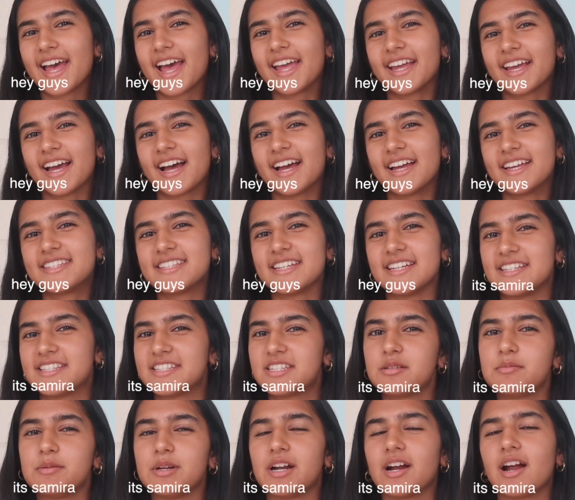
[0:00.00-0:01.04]
Hey guys, it's
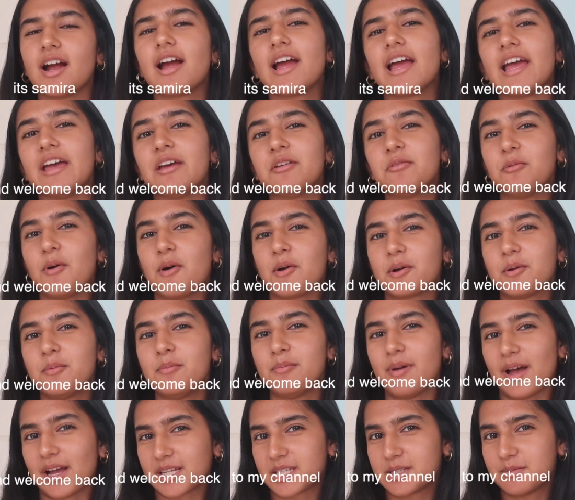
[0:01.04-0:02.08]
Samira and welcome
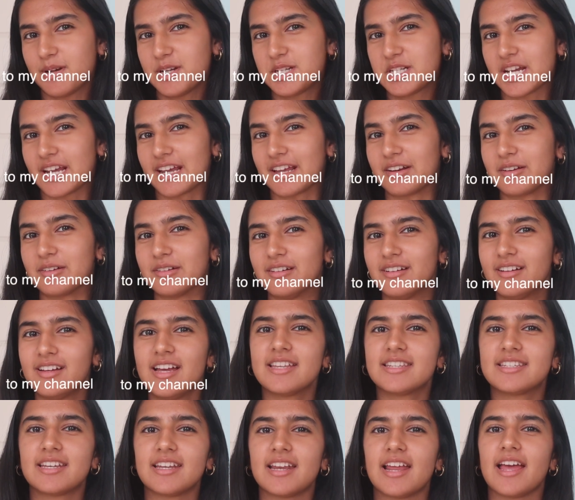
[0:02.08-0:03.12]
back to my channel.
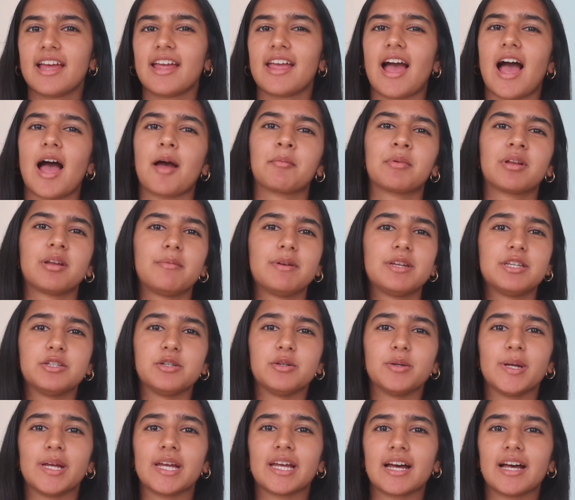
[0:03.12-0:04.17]
Today I'm going to be
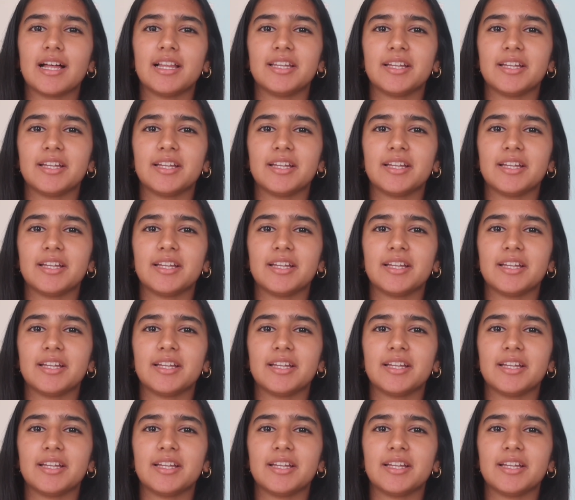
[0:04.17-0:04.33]
doing a